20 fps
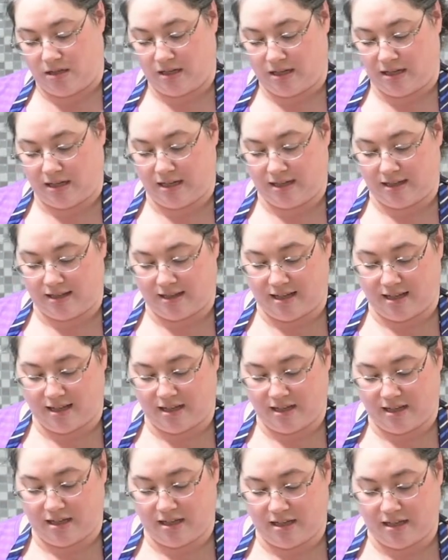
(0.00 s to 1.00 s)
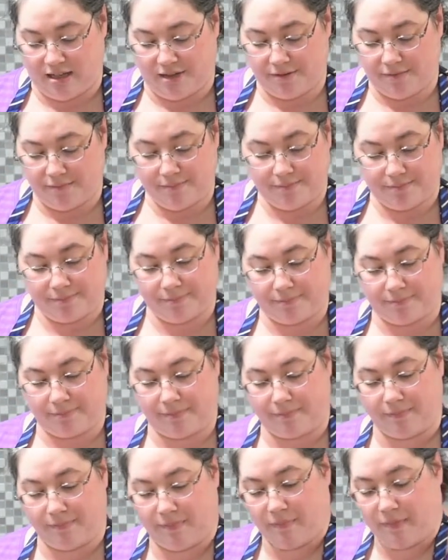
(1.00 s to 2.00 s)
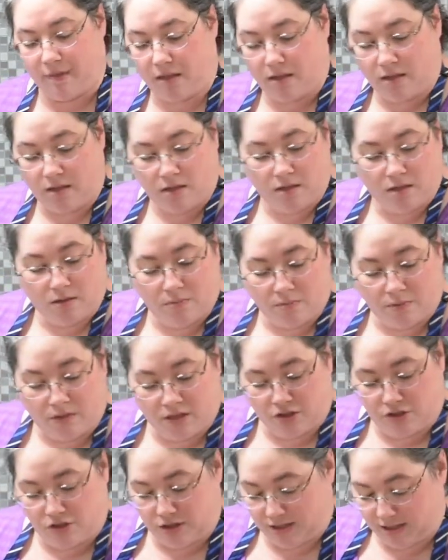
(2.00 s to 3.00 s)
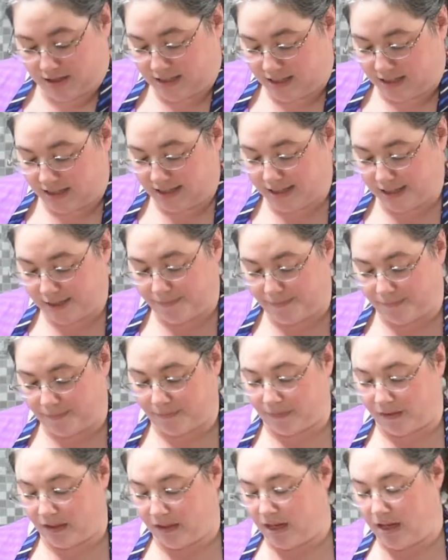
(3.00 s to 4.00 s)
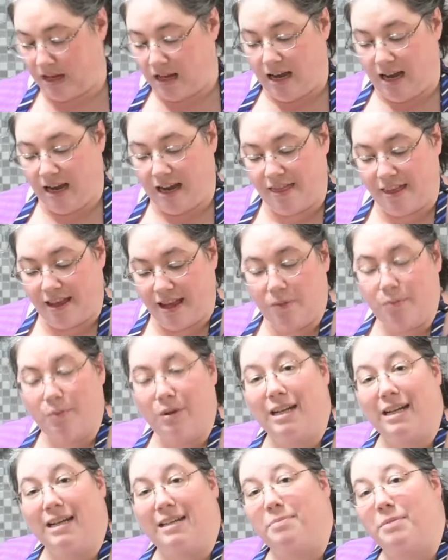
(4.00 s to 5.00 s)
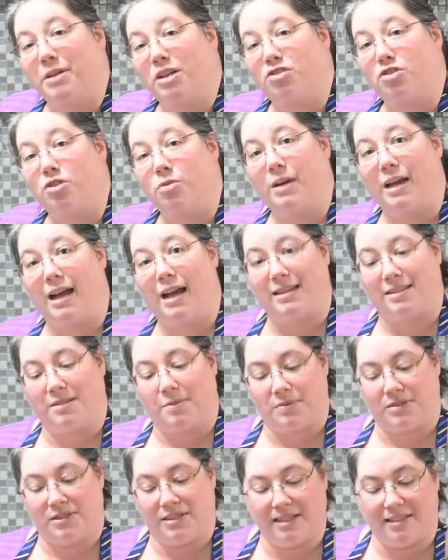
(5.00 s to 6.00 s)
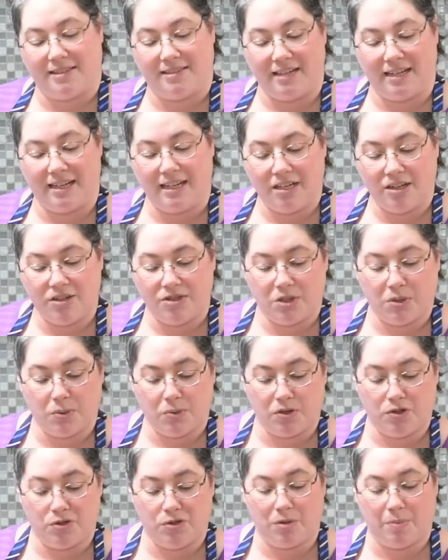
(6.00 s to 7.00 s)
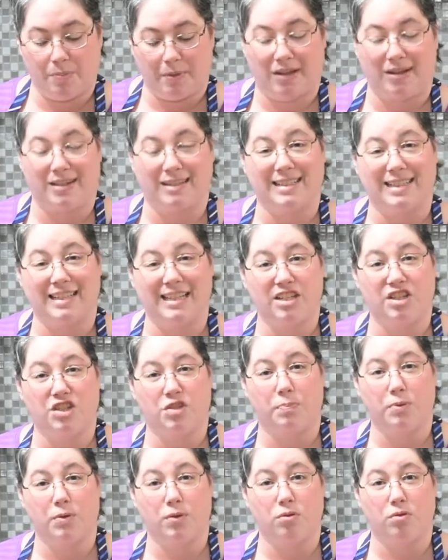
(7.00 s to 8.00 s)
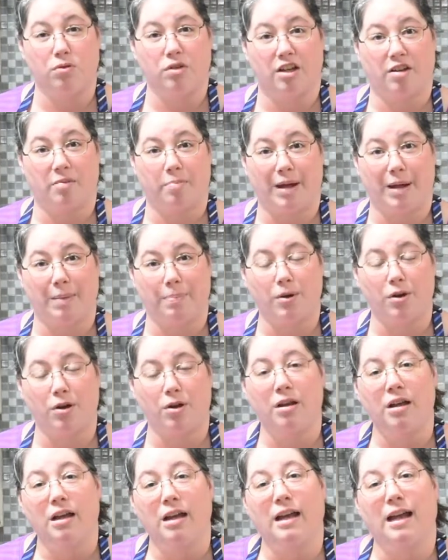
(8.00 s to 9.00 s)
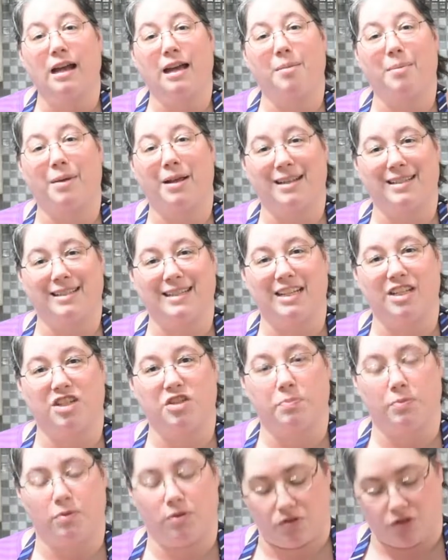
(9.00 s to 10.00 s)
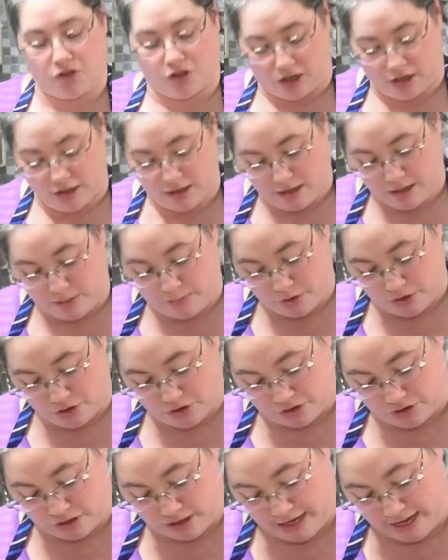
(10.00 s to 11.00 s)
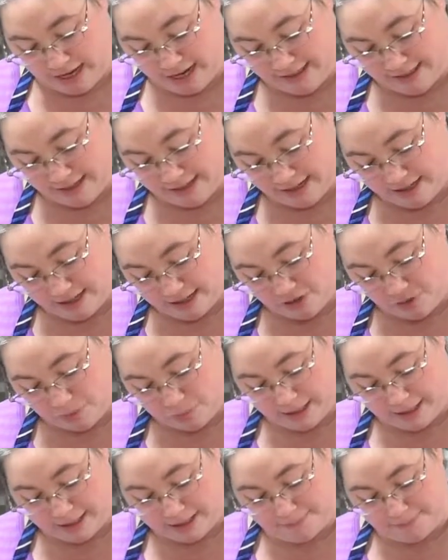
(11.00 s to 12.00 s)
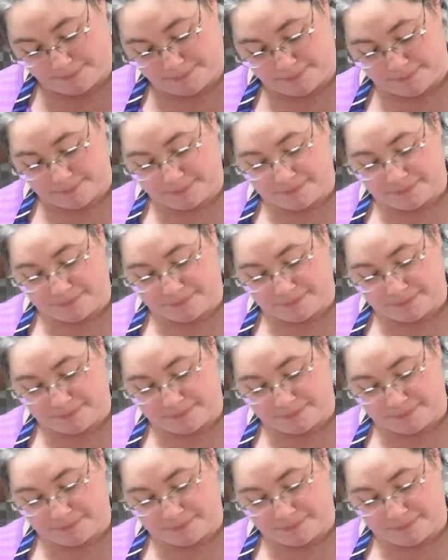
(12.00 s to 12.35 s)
Gonna that in there. Put to the side. And then we need to make sure we add some seasoning. So I'm going to do about a teaspoon of pepper and about a teaspoon of salt, and we're just going to add that in as well.